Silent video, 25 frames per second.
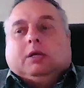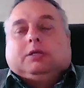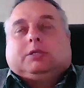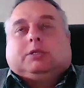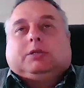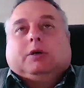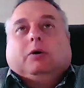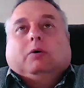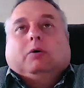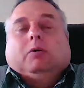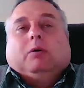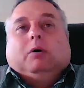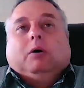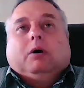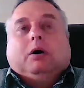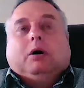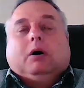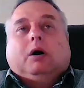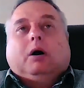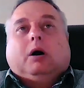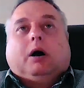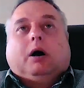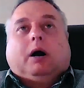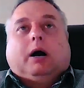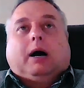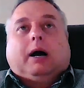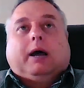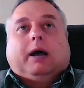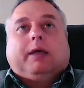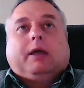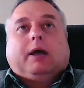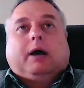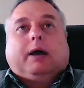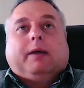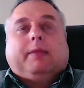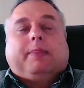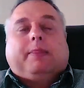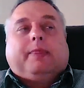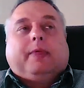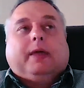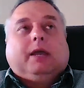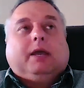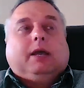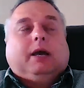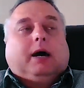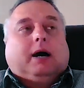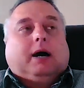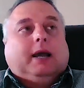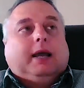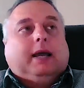So I
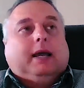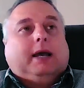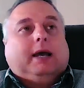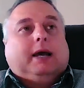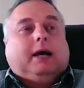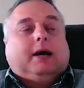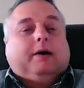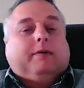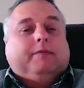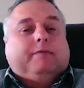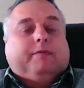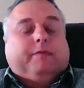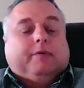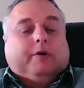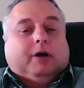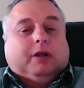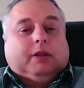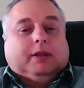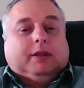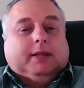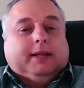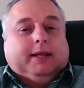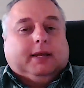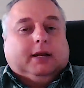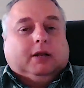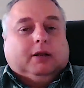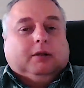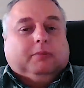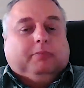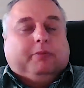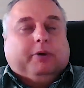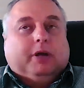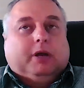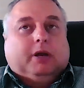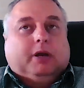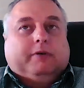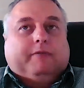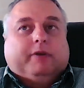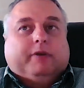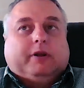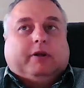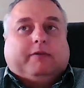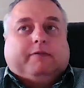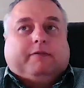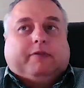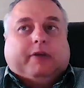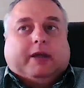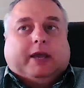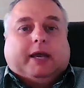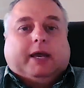think I have a little bit of an
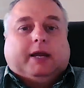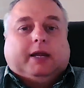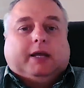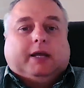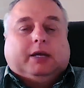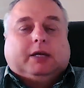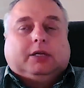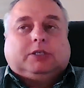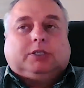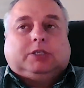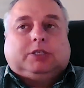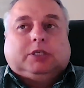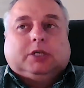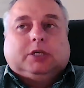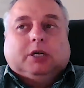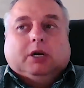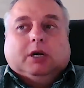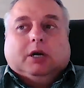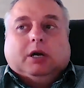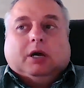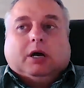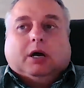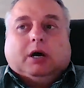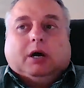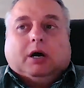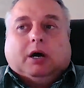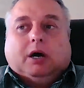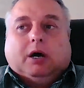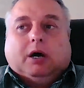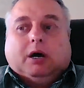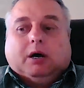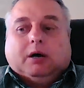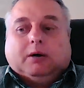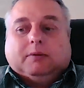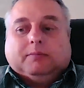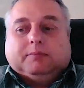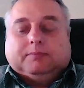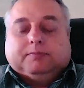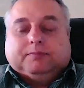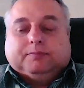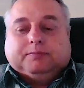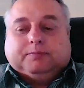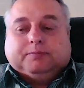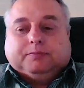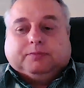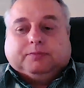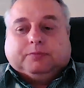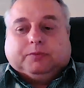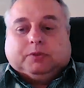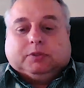advantage
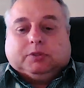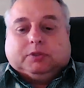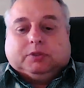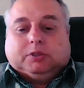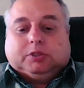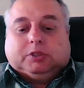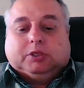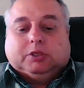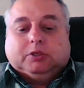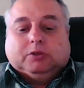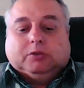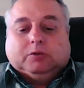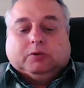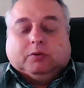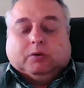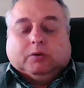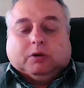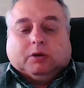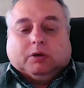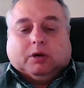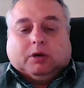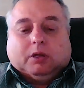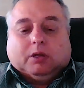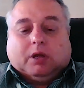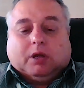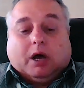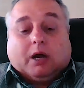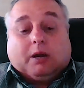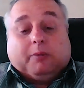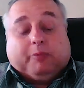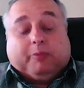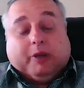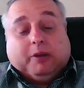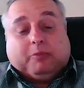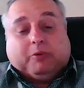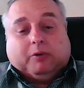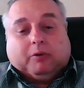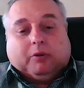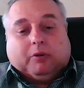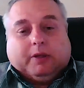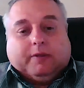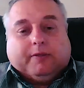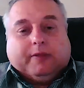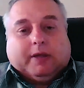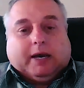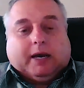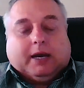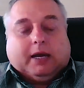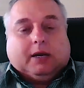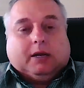to a lot of people
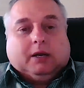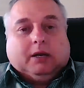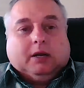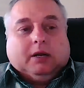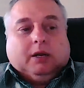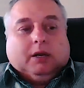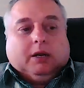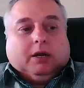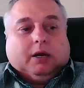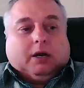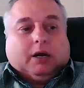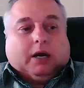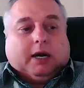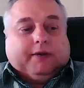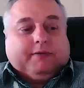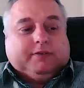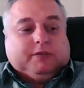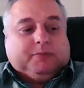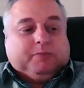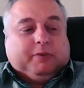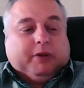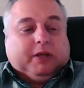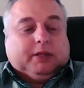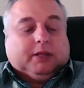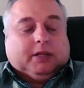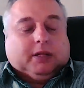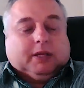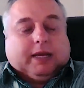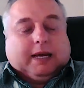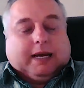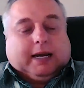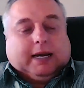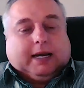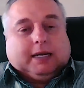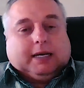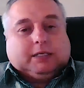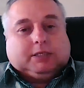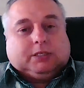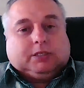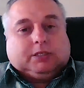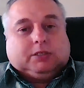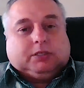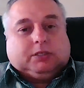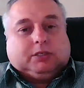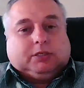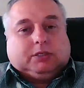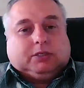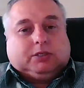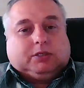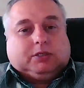in that I've spent the last
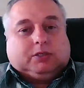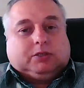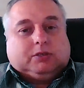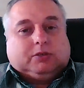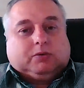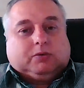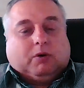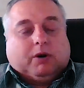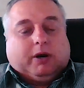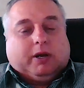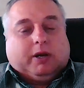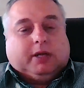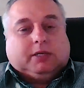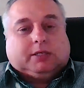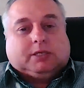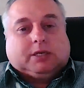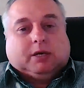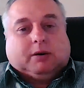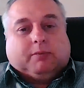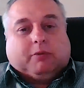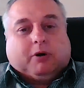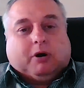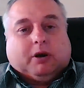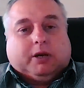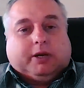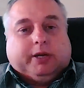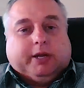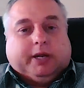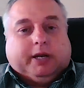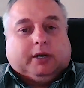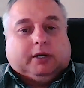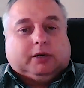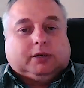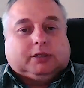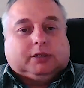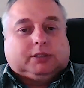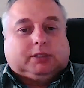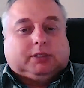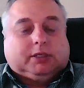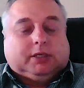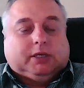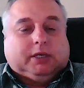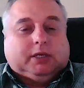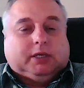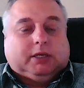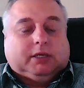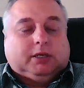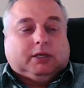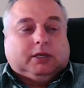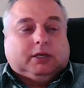20 some odd years
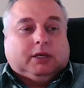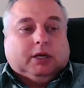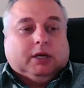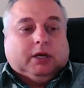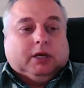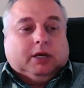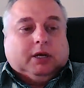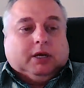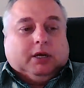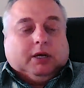in